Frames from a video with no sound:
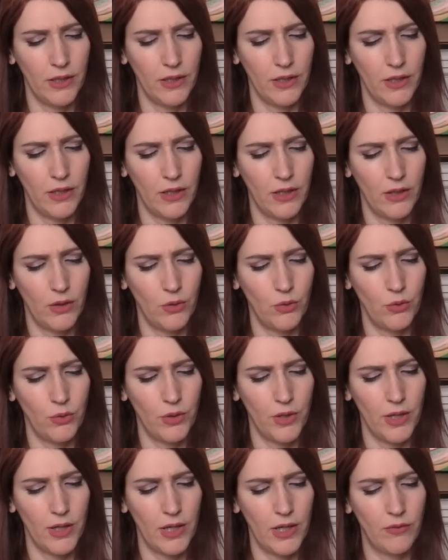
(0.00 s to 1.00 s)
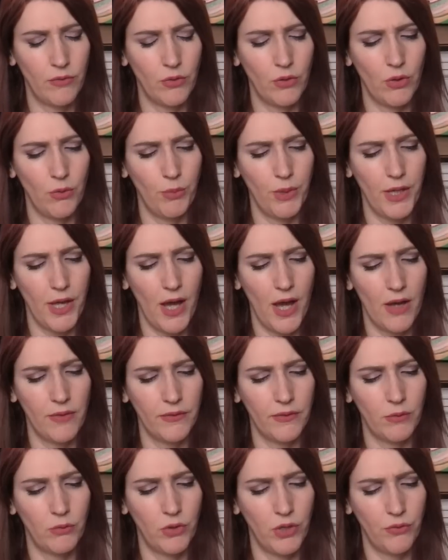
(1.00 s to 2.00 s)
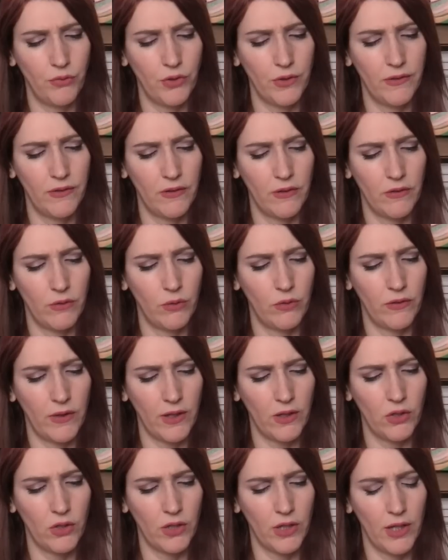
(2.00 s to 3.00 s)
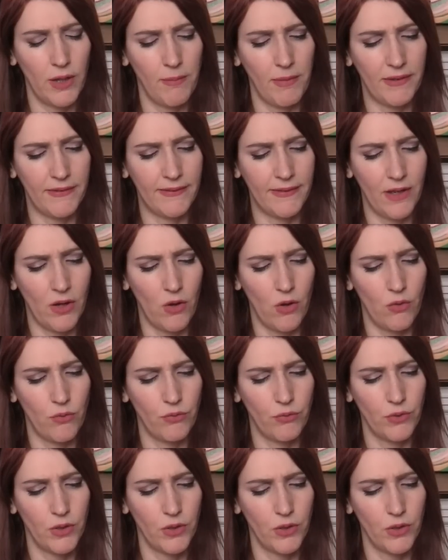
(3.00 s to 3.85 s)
You know, even though we have some differences, it's like looking at myself.